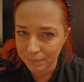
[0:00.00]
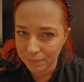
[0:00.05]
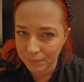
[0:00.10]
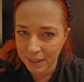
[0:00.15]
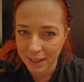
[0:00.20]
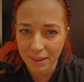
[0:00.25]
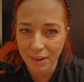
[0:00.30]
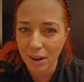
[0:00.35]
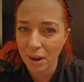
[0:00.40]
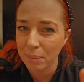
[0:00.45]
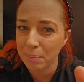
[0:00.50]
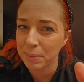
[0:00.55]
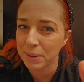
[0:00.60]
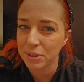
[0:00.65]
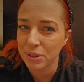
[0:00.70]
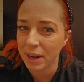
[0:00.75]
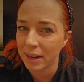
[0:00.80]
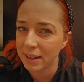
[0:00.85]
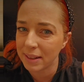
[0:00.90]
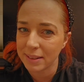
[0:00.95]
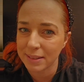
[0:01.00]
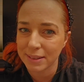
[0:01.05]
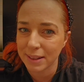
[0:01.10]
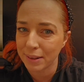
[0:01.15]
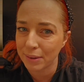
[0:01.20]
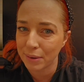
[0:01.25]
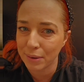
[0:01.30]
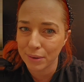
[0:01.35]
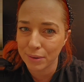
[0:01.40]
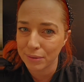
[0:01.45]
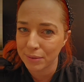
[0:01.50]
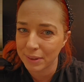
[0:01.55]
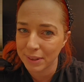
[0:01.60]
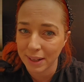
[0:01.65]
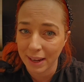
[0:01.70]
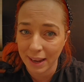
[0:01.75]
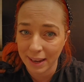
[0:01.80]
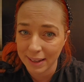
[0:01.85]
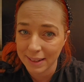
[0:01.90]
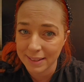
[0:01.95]
It can't be changed in
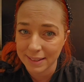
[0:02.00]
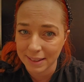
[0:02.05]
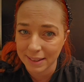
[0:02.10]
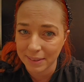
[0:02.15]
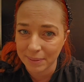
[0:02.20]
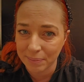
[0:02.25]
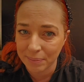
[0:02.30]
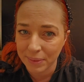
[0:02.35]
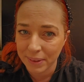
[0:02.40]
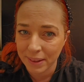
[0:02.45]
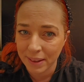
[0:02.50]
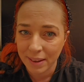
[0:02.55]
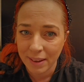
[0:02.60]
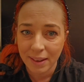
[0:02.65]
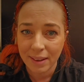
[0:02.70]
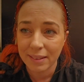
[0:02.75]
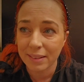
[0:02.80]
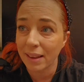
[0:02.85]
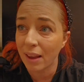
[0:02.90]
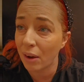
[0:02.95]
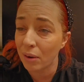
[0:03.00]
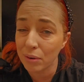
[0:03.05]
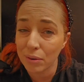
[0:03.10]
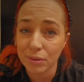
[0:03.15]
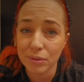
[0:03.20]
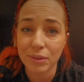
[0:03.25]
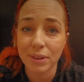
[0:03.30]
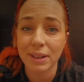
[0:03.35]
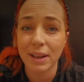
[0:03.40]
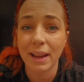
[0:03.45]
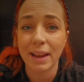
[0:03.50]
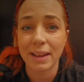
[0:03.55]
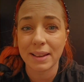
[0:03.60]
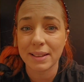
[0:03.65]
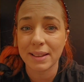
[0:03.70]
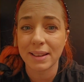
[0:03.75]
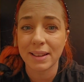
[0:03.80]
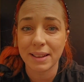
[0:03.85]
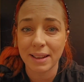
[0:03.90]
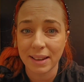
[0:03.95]
180.
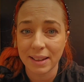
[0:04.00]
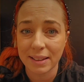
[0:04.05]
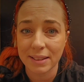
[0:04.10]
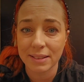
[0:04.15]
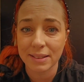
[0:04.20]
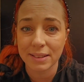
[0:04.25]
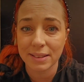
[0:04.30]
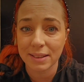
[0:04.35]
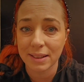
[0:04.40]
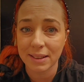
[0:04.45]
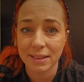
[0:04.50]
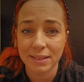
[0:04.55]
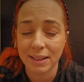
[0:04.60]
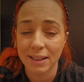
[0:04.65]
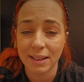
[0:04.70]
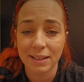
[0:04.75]
180 years isn't,